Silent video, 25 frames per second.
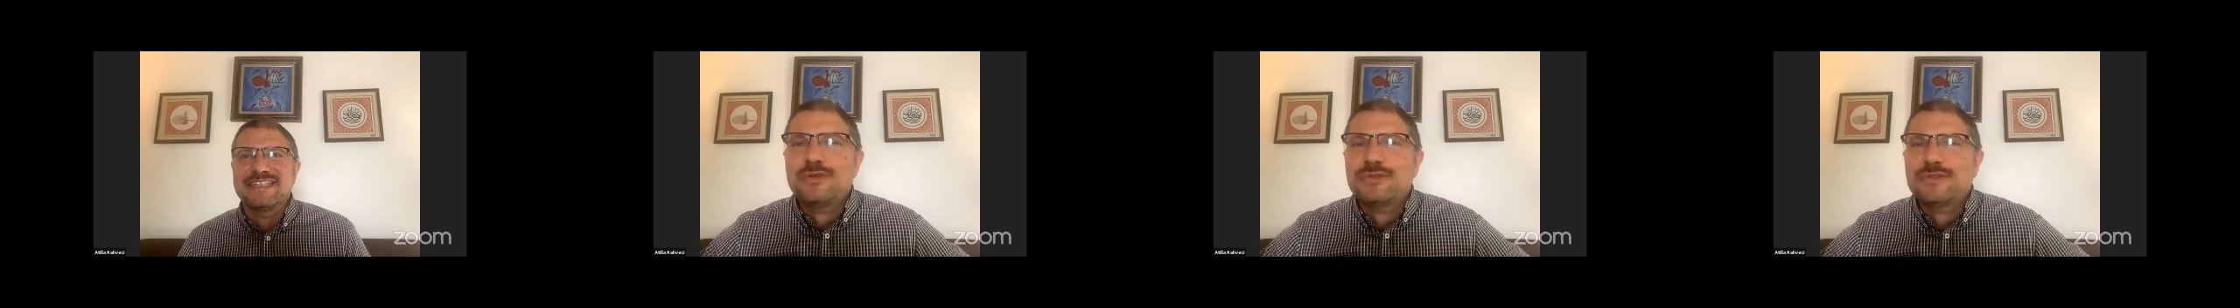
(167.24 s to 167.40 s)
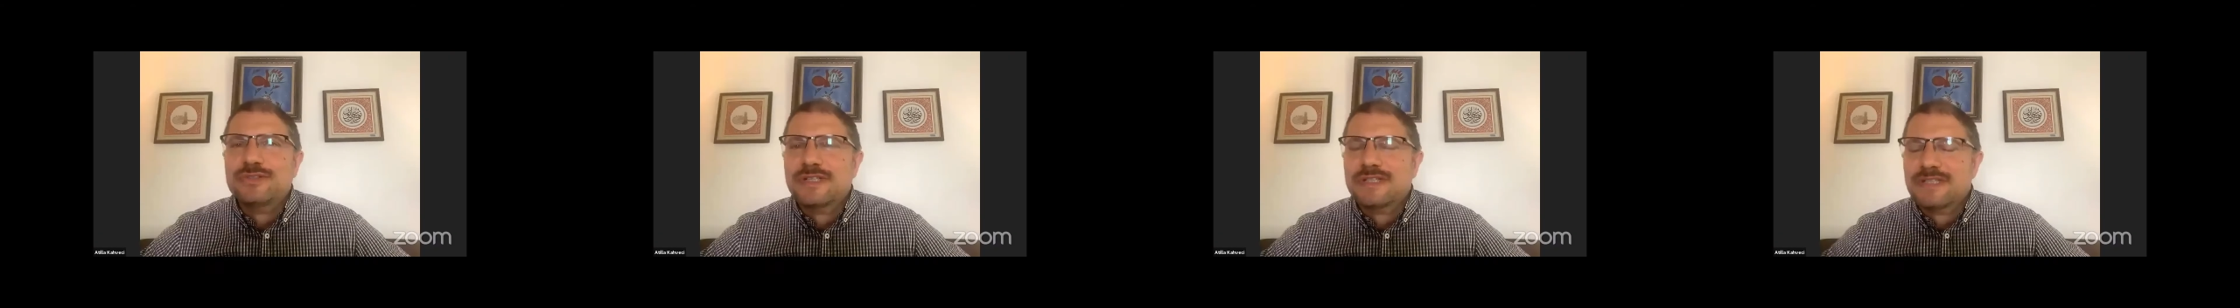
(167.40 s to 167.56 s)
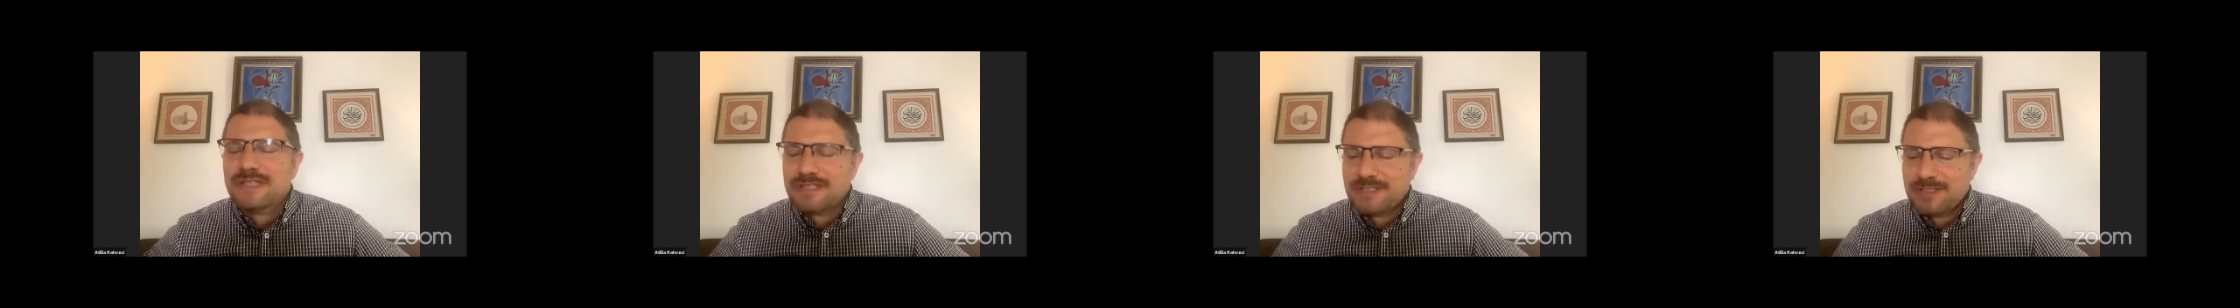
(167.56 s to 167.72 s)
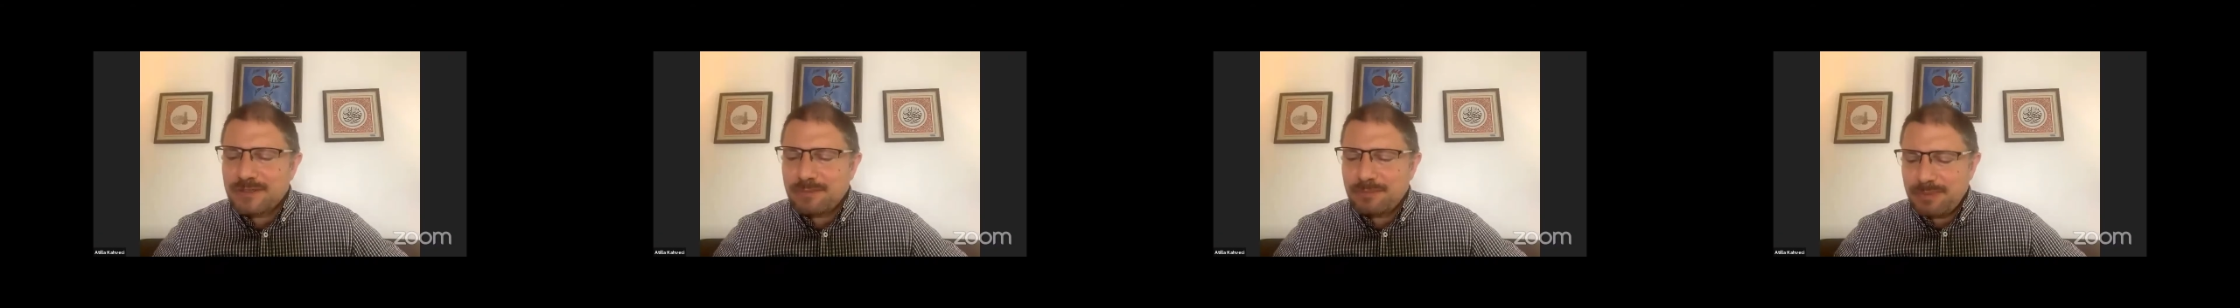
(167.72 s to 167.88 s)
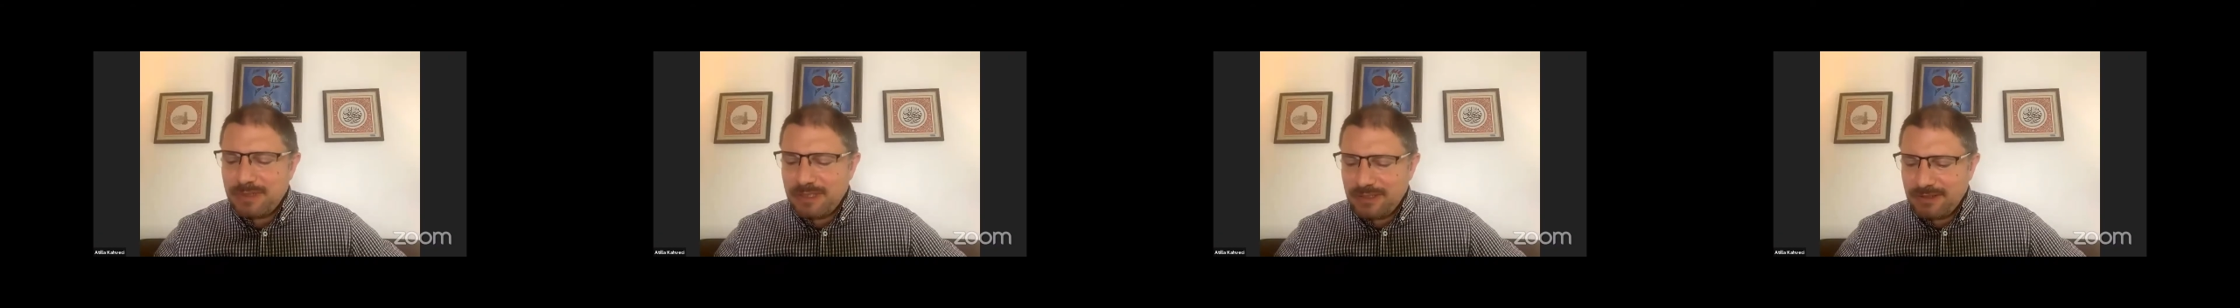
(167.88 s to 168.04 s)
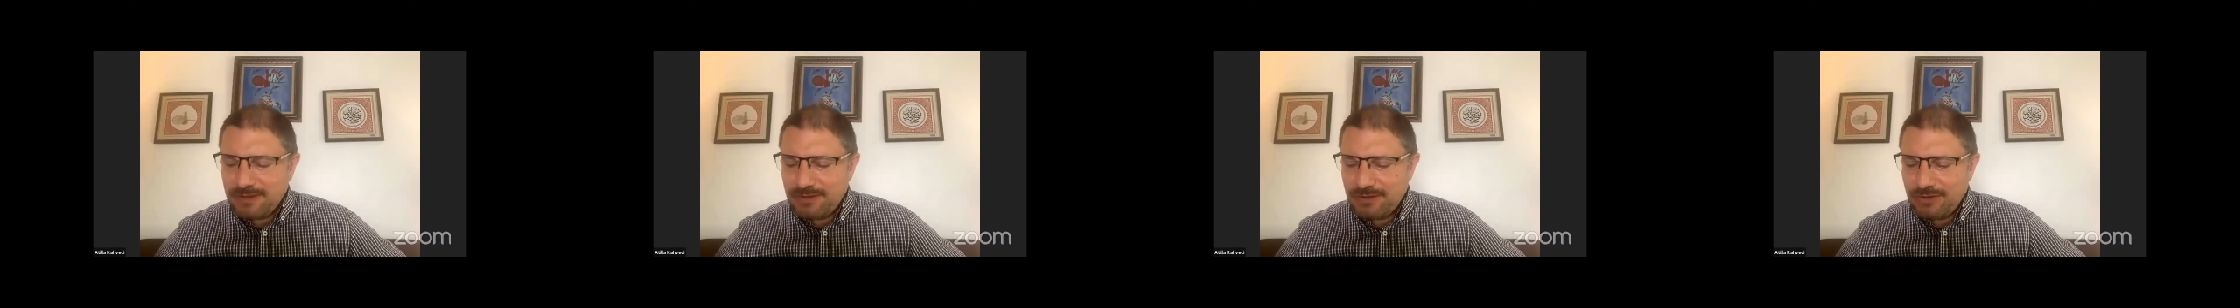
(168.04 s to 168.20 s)
you tell us a
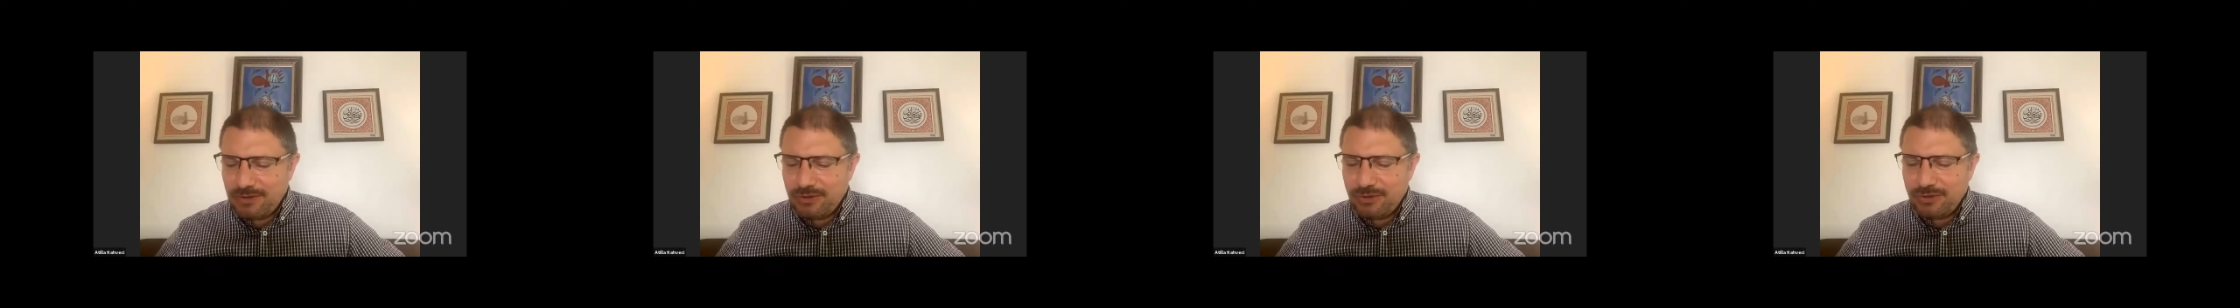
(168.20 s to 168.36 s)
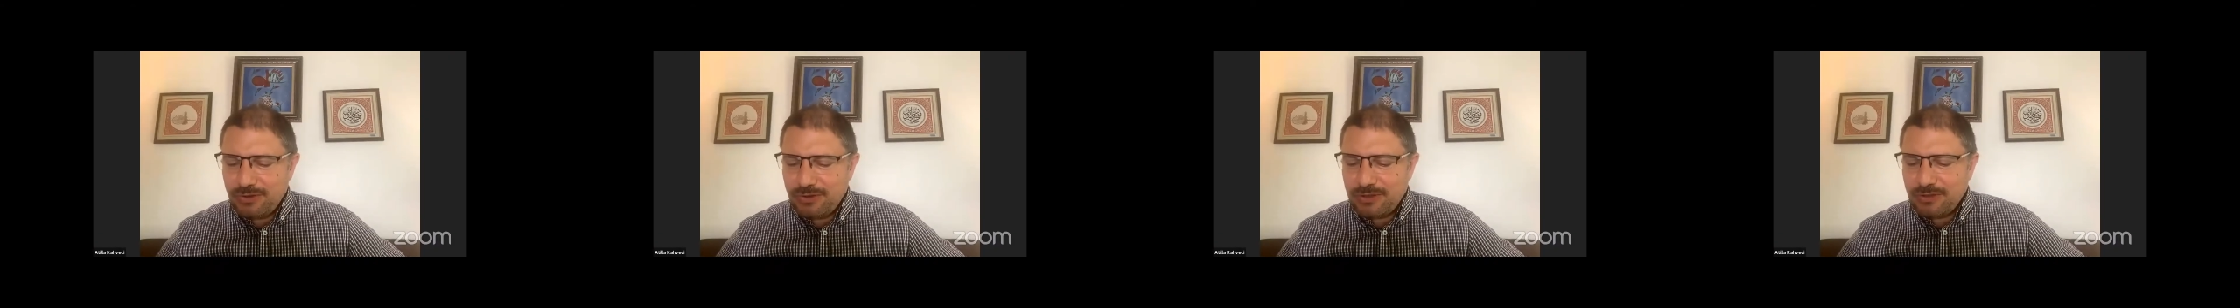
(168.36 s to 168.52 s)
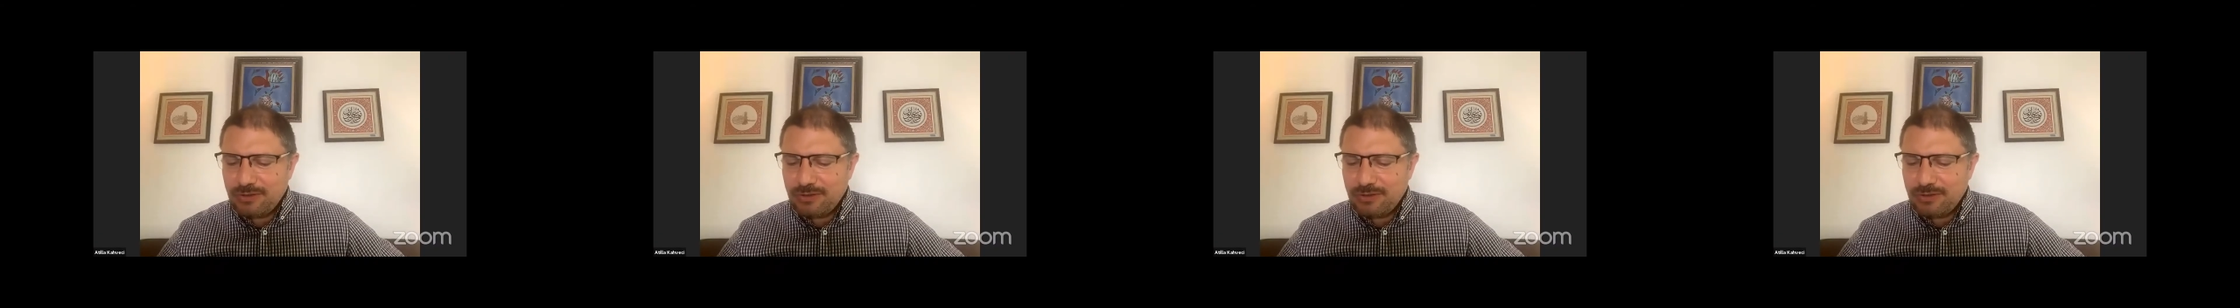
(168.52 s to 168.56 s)
bit, you